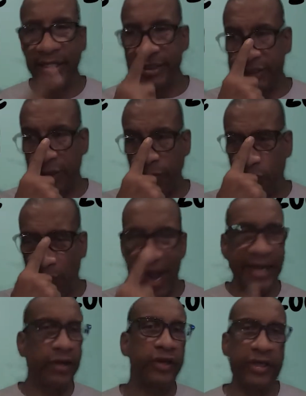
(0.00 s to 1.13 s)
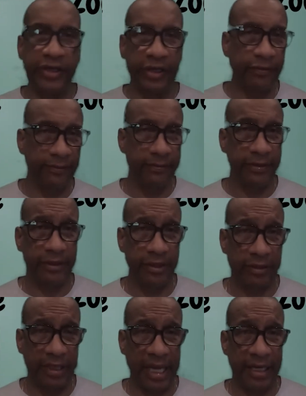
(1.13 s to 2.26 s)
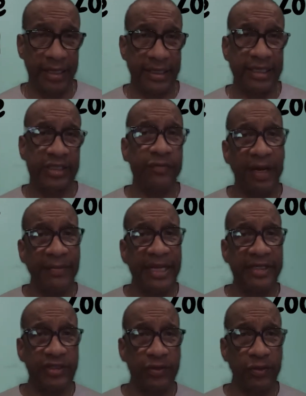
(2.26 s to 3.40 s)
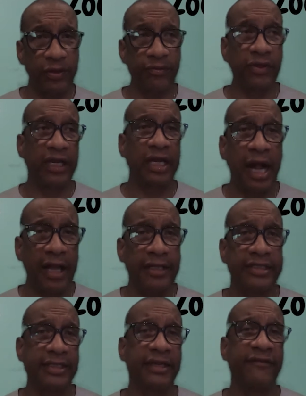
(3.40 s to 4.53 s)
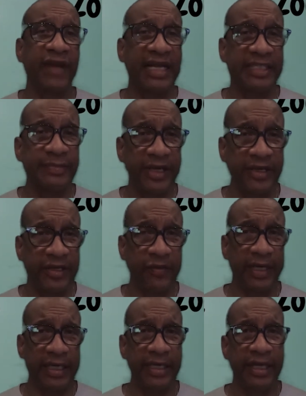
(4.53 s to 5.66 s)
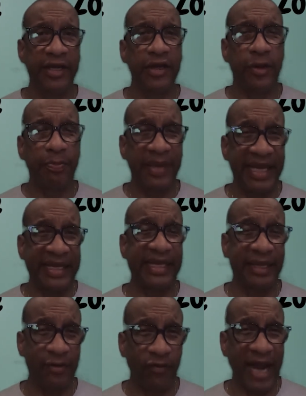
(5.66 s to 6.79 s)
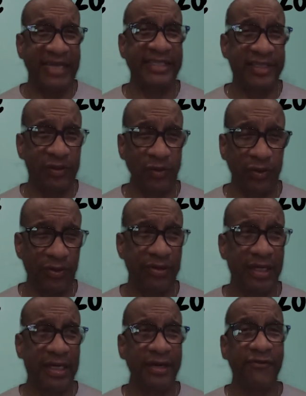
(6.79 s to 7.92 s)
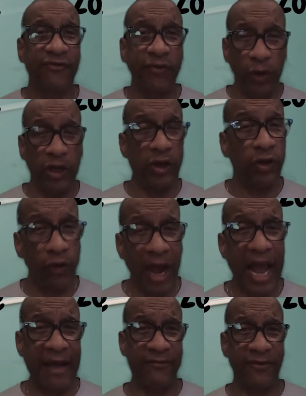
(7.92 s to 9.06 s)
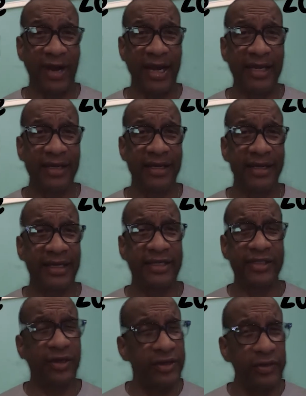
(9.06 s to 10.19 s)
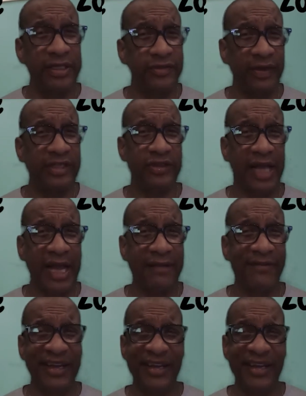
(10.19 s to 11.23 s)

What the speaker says: So why don't you do that? Because you want to make sure of the college and the investment you're doing, you're picking the right school for your craft, right? Because you don't do this the rest of your life.